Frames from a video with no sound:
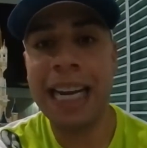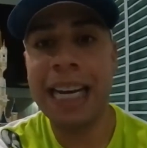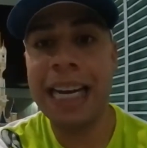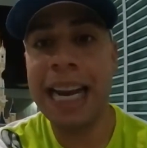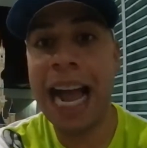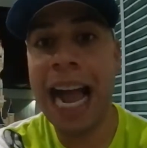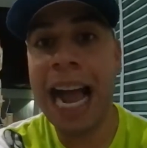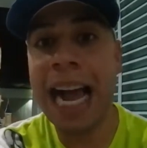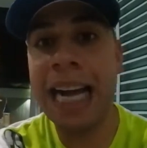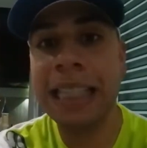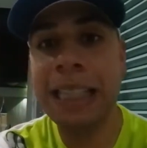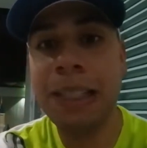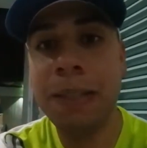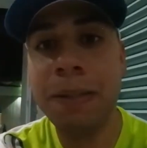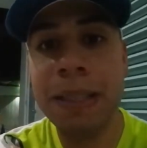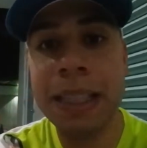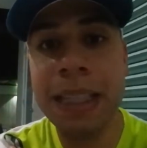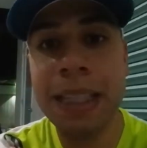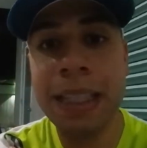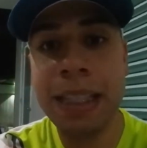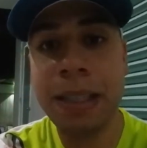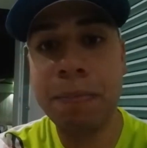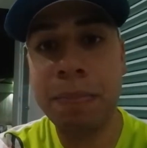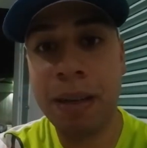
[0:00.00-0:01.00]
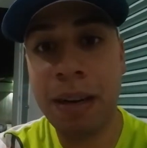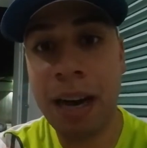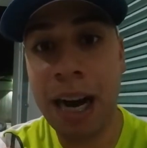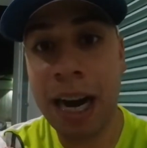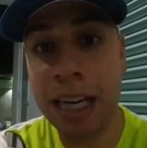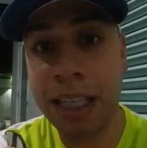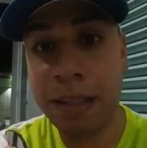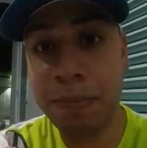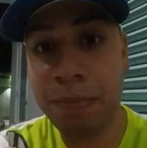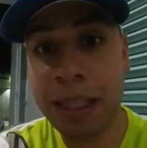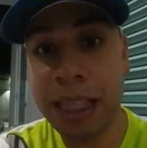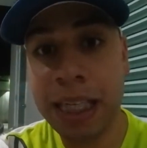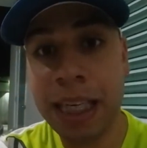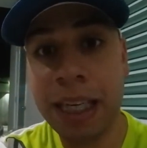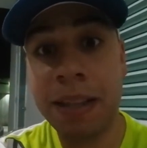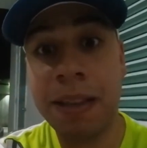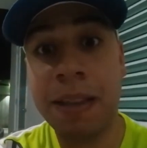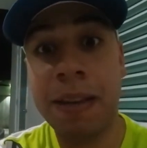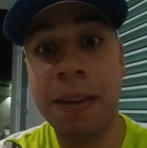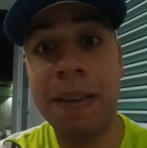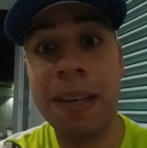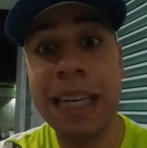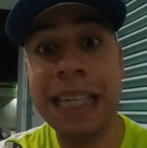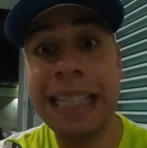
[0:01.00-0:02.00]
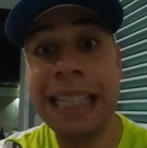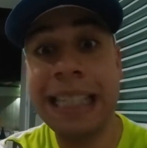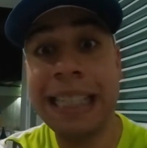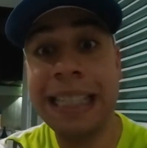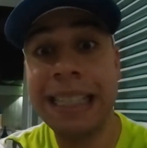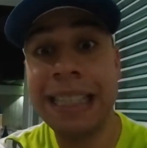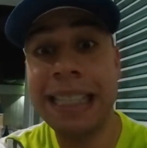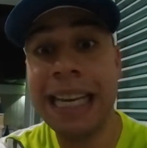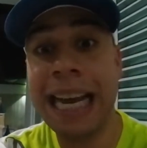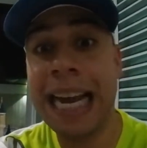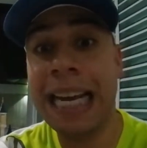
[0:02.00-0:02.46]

and as you can see behind me, there is